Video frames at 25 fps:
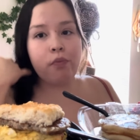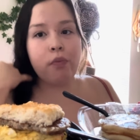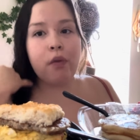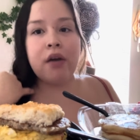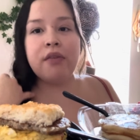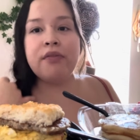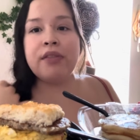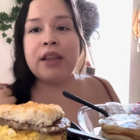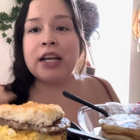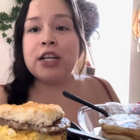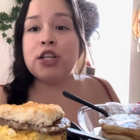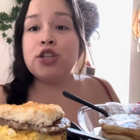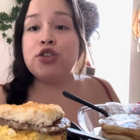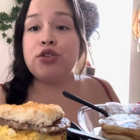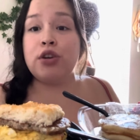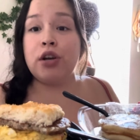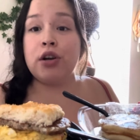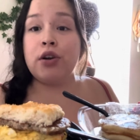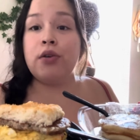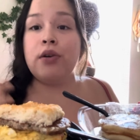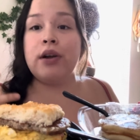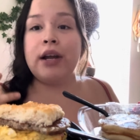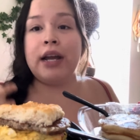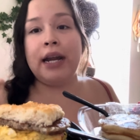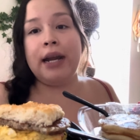they
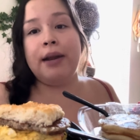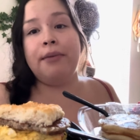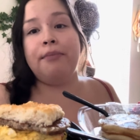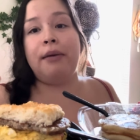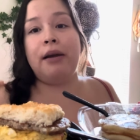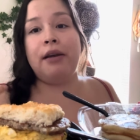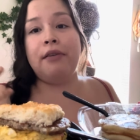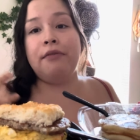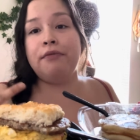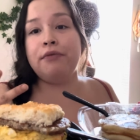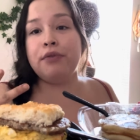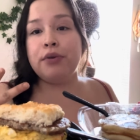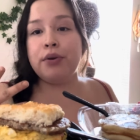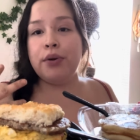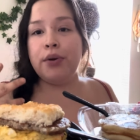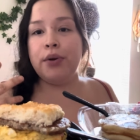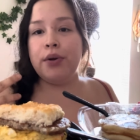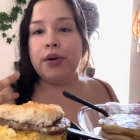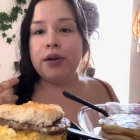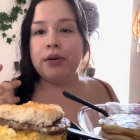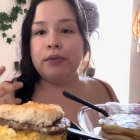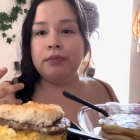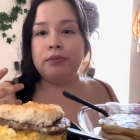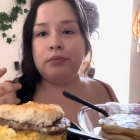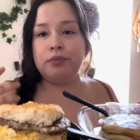struggle getting my
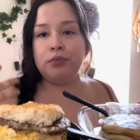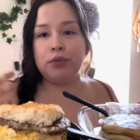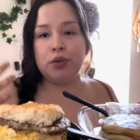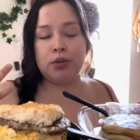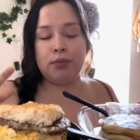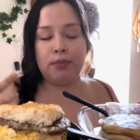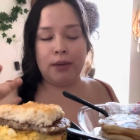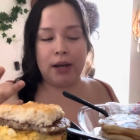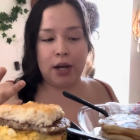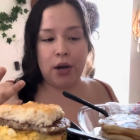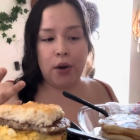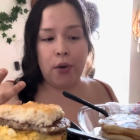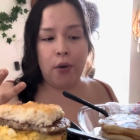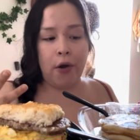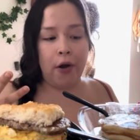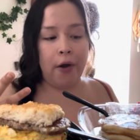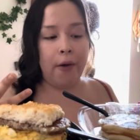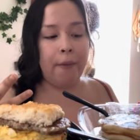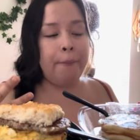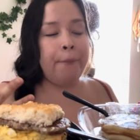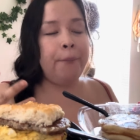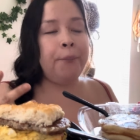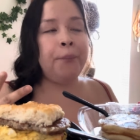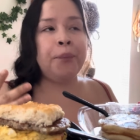food to my door.